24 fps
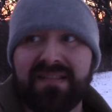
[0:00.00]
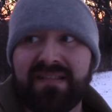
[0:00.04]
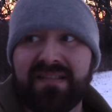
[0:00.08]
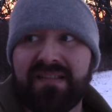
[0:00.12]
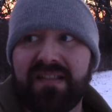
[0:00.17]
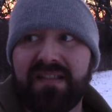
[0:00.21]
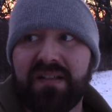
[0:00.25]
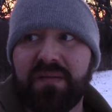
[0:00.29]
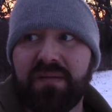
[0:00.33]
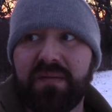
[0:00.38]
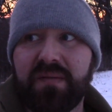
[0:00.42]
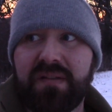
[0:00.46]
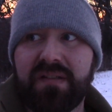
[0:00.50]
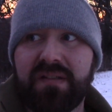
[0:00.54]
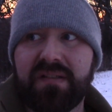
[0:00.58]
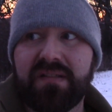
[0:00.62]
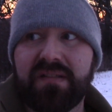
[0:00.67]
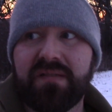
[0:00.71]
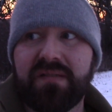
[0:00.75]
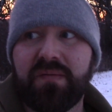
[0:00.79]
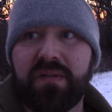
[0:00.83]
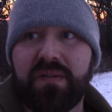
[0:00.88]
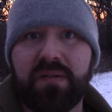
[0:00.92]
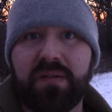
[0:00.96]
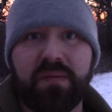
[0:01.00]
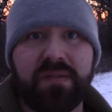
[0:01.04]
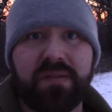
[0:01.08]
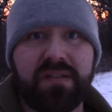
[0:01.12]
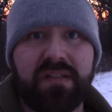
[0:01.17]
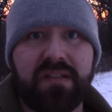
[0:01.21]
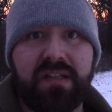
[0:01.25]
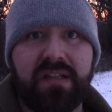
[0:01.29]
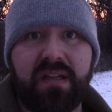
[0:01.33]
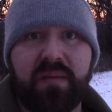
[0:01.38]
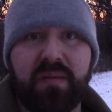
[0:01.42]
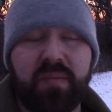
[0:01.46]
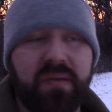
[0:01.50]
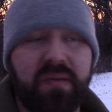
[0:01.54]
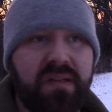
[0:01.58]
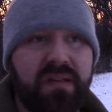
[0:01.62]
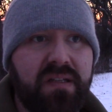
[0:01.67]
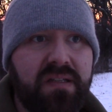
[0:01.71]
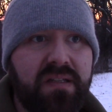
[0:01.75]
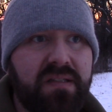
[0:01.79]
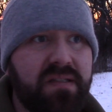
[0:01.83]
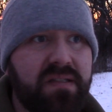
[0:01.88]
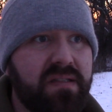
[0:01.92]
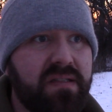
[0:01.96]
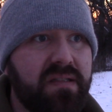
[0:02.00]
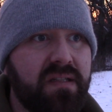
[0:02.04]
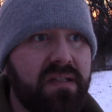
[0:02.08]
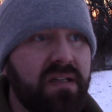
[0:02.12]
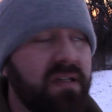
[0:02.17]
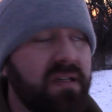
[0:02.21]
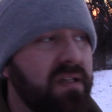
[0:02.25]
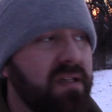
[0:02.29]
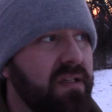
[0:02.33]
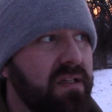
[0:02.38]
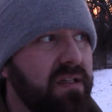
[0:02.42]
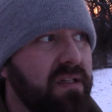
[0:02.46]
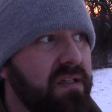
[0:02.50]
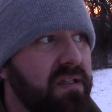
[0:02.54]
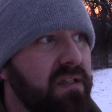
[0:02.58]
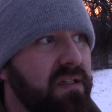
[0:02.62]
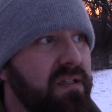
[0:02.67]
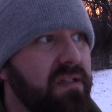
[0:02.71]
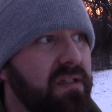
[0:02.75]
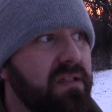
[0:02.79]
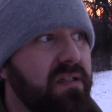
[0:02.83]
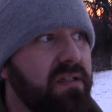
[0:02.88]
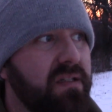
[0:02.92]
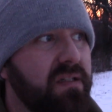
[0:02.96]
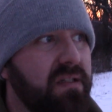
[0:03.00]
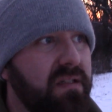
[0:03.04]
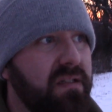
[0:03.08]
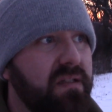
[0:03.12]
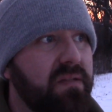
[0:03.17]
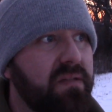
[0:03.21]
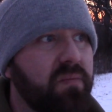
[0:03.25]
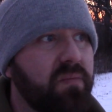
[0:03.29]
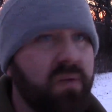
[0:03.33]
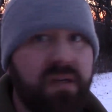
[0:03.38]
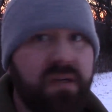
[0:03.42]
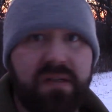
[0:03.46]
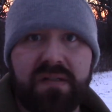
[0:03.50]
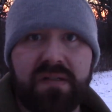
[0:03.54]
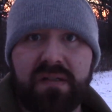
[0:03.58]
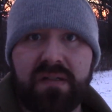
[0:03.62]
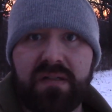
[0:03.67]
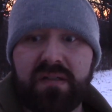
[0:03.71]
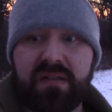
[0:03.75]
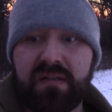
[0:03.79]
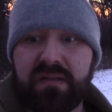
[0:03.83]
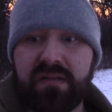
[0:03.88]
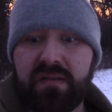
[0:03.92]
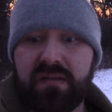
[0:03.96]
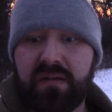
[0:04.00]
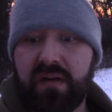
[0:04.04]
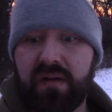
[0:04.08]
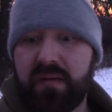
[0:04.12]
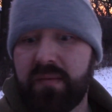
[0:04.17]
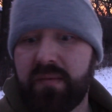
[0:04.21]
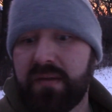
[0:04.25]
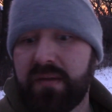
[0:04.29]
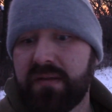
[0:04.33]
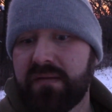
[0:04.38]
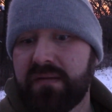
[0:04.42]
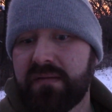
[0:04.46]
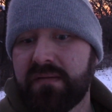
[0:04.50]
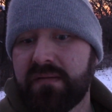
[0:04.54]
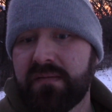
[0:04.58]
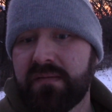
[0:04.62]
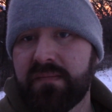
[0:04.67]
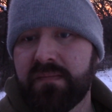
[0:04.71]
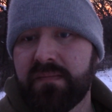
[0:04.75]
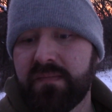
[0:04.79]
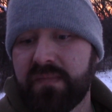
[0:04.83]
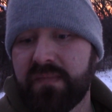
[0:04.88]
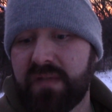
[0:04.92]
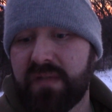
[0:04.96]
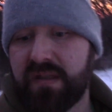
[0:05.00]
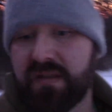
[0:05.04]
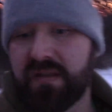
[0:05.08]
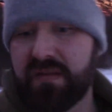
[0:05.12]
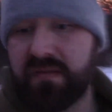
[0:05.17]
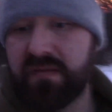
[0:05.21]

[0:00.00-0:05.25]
You know, when you're winter camping, things, it wears on you. You know, I've been, just